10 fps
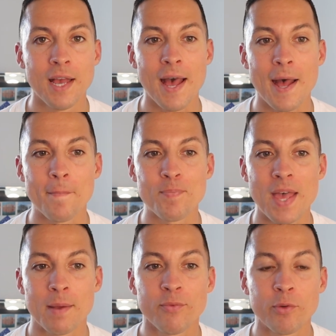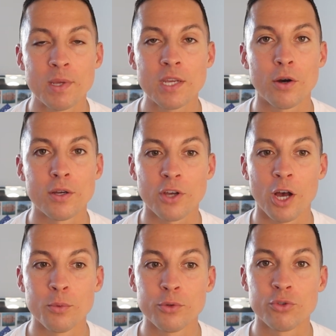Um, and for me, guys,
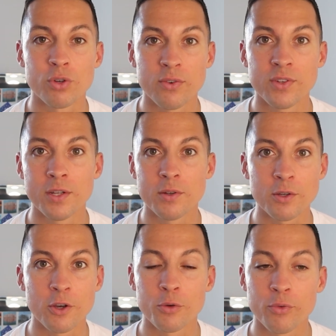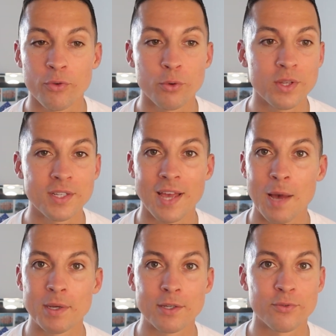I was drifting and going through these
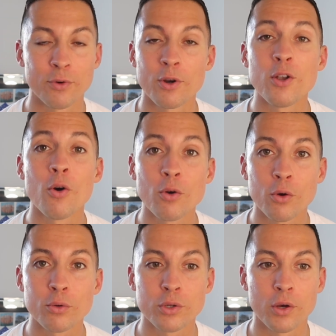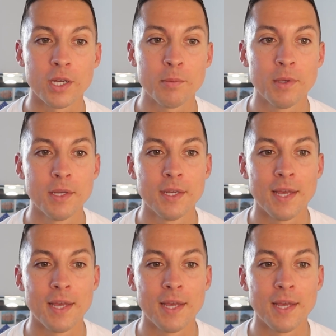habits for a long, long time.